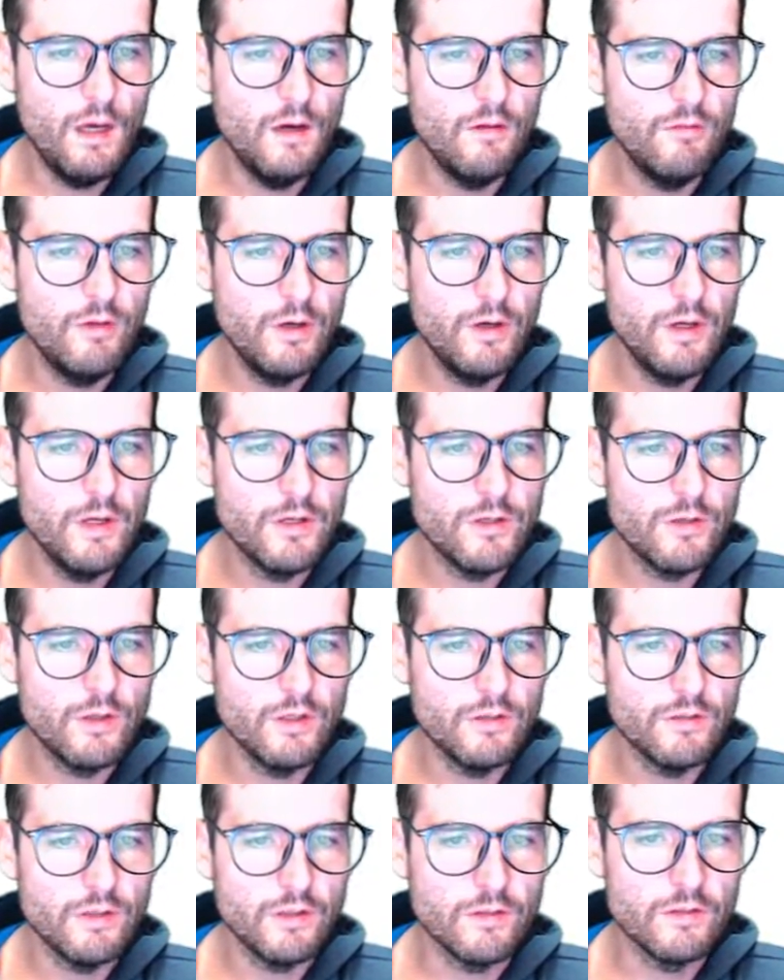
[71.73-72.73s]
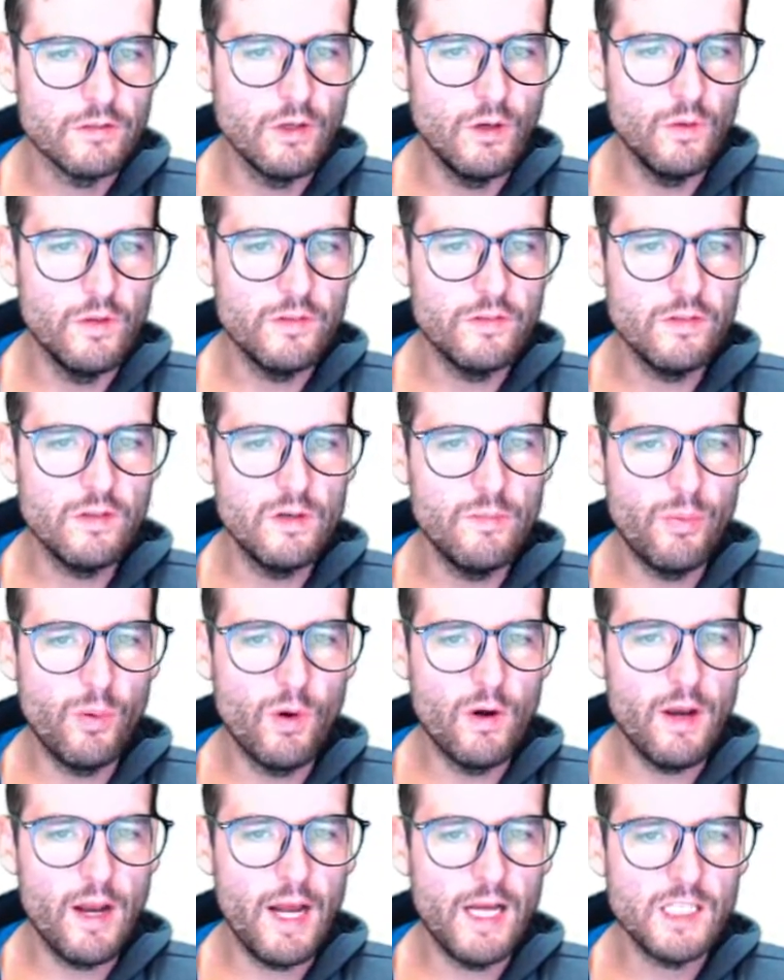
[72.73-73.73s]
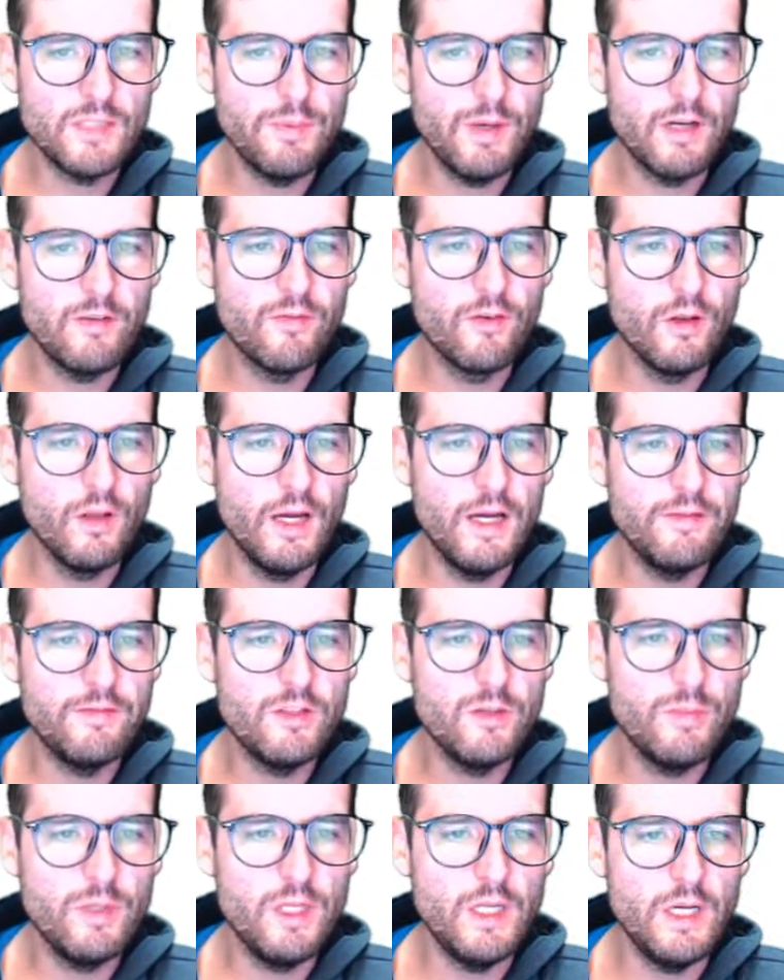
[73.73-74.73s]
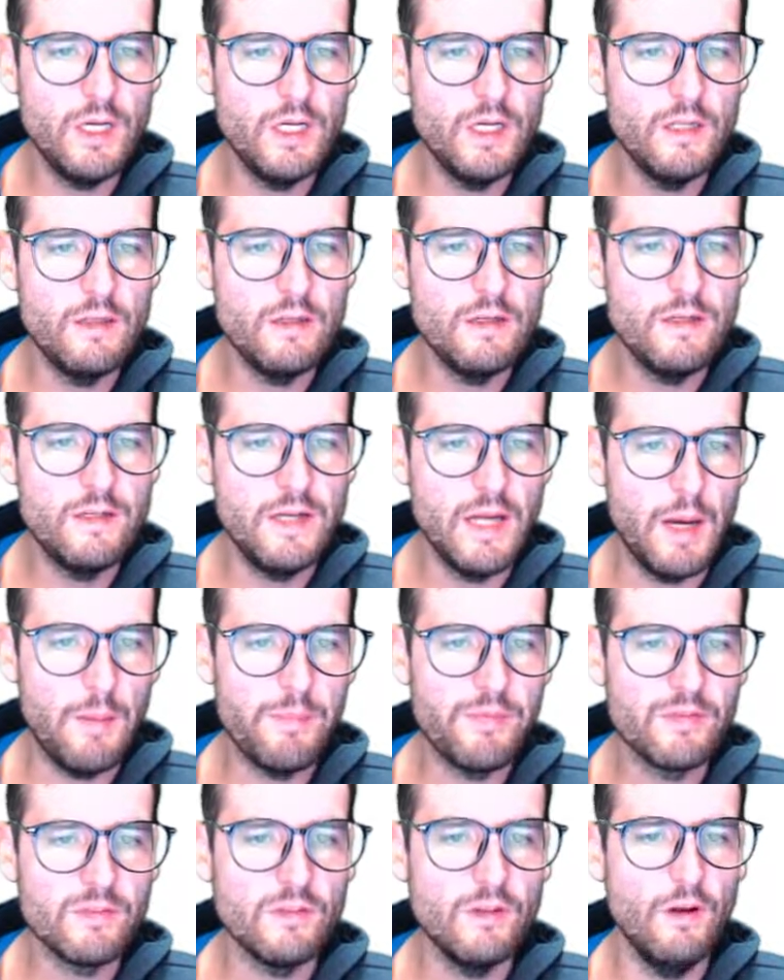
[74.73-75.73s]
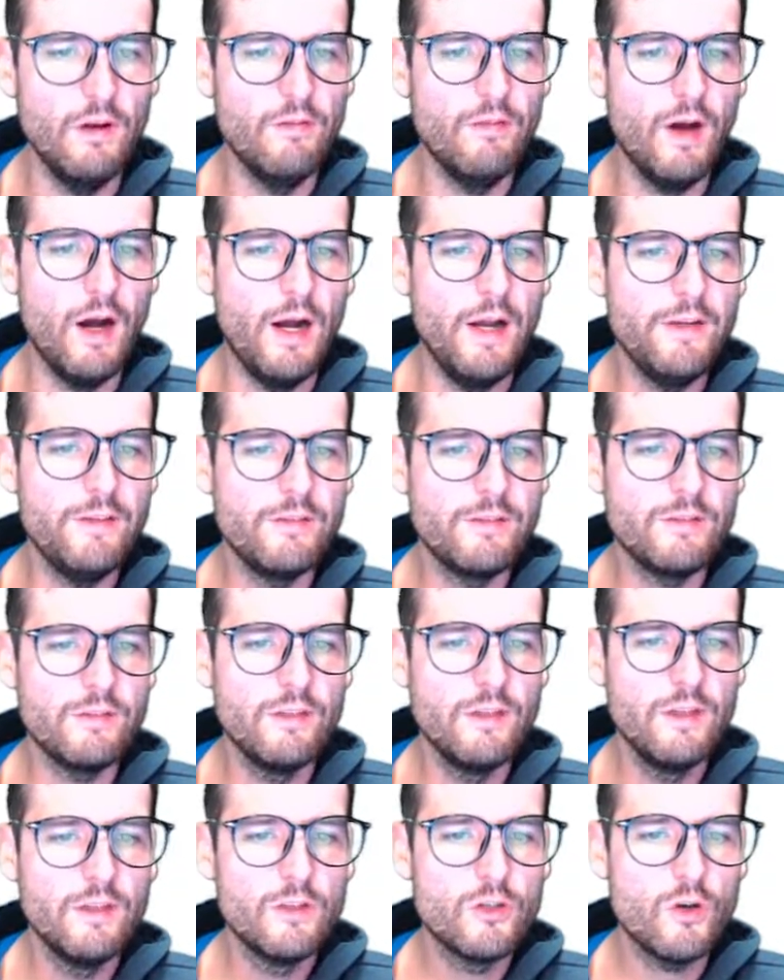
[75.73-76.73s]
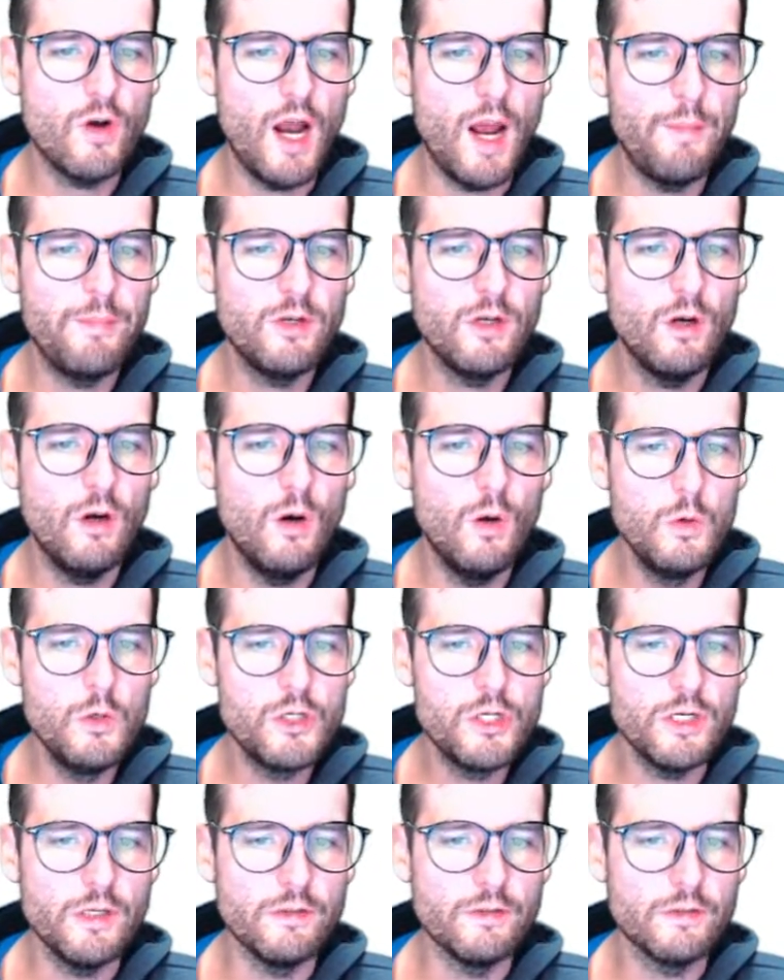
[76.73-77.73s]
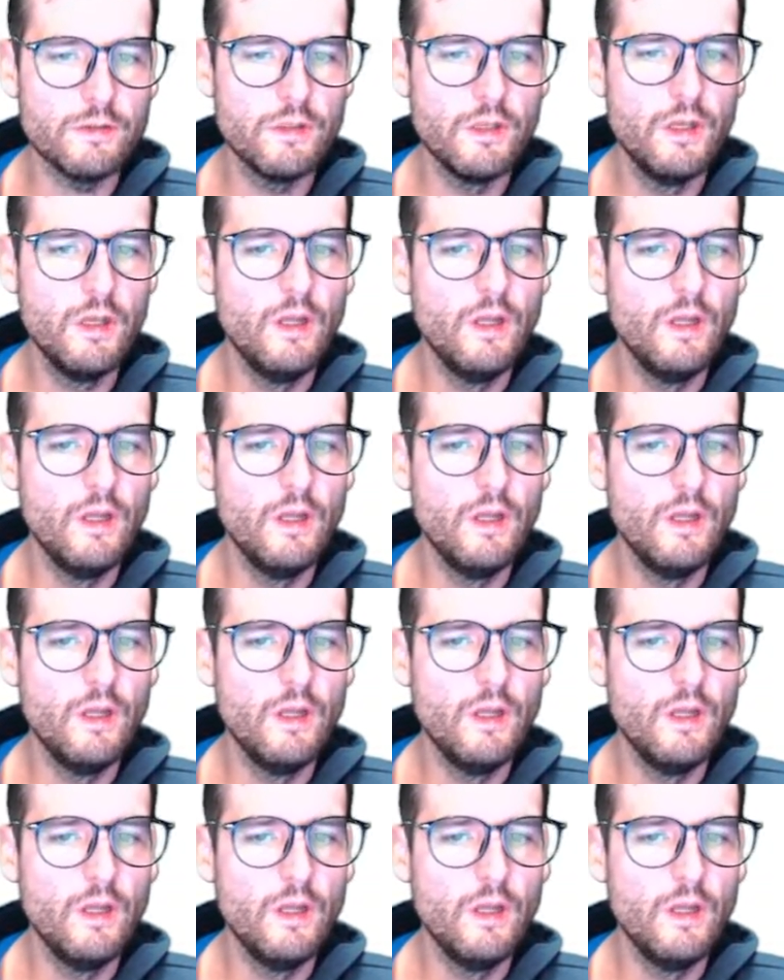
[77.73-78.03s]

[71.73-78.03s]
Very interesting. So this is an important aspect for life to begin in the depths of ice-trapped oceans.